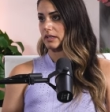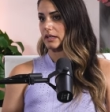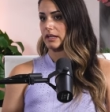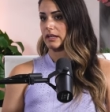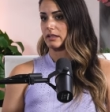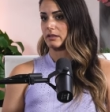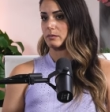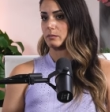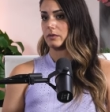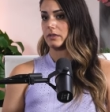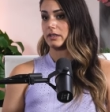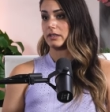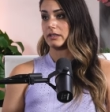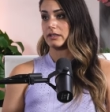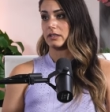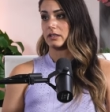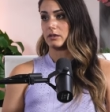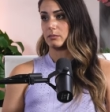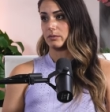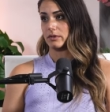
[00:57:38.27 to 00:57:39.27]
and wanting
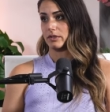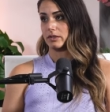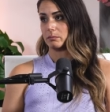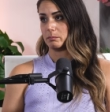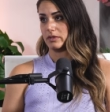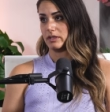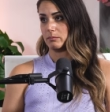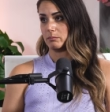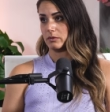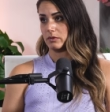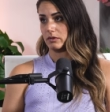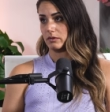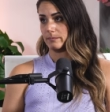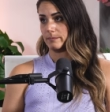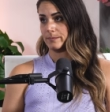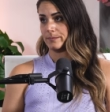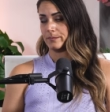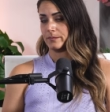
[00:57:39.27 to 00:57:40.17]
to help other people